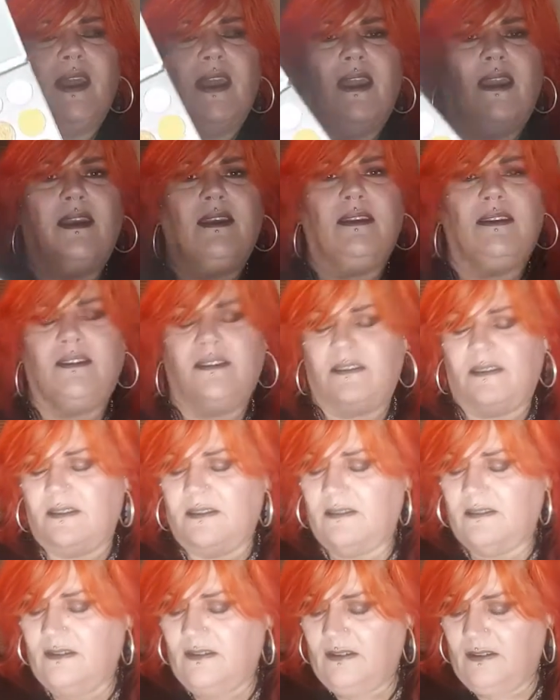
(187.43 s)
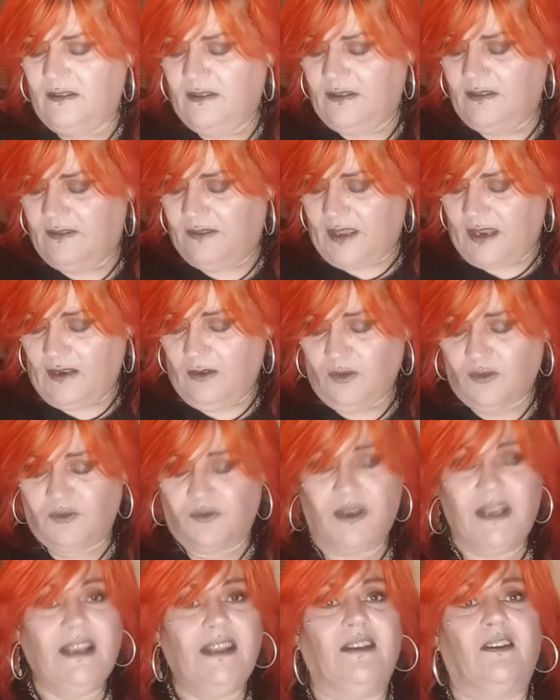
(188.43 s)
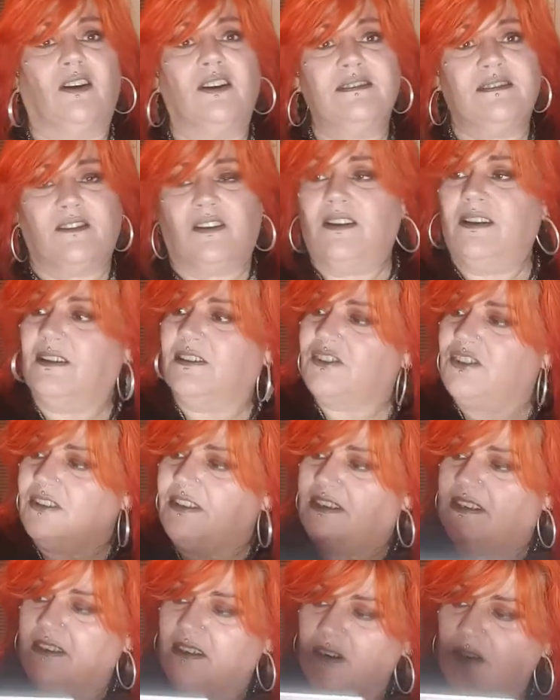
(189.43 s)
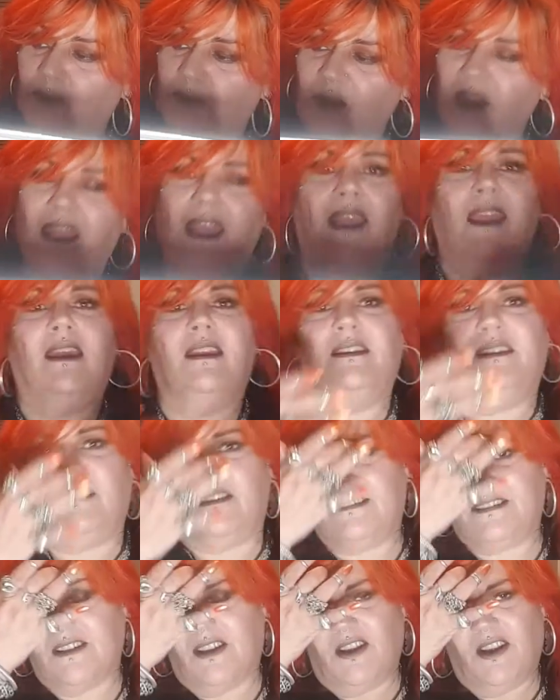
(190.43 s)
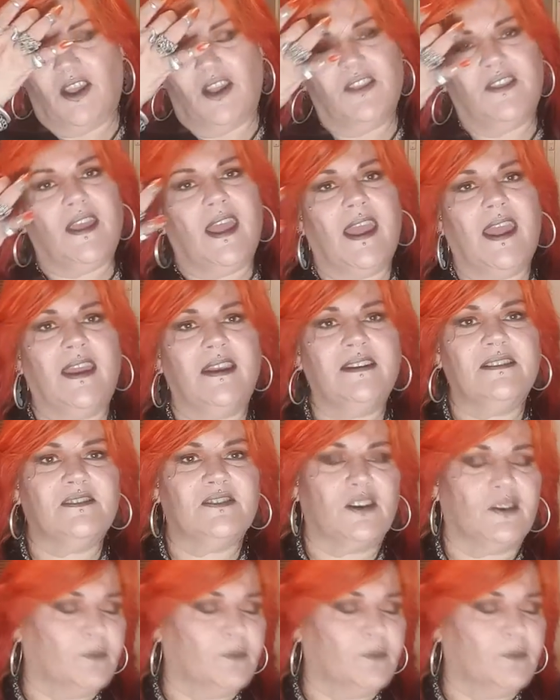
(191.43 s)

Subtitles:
And they looked really nice. I actually did it on my hand. Yes, I know the hand is